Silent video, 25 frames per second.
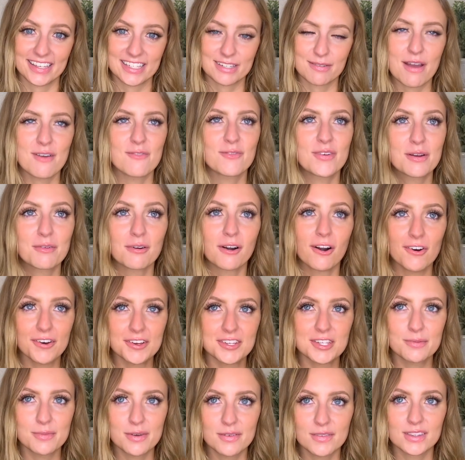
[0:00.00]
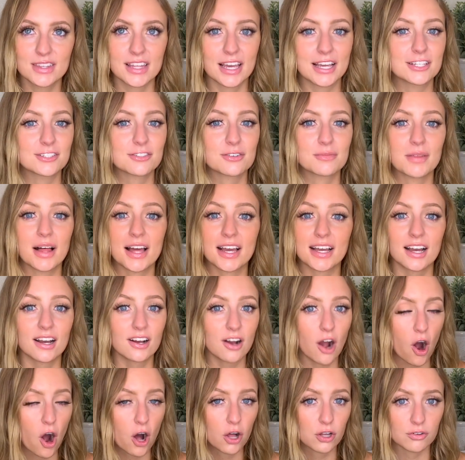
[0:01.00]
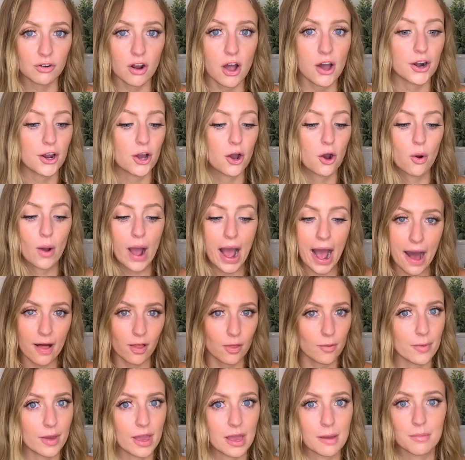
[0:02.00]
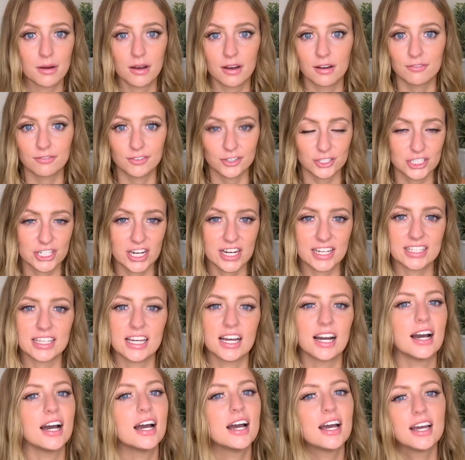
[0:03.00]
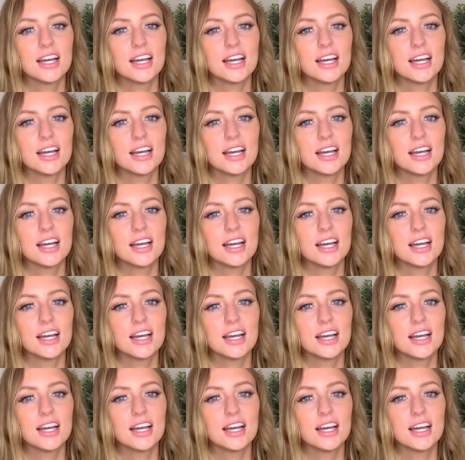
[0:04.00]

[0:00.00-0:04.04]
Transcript: and we were also moving things from like Colorado, Alabama, Virginia,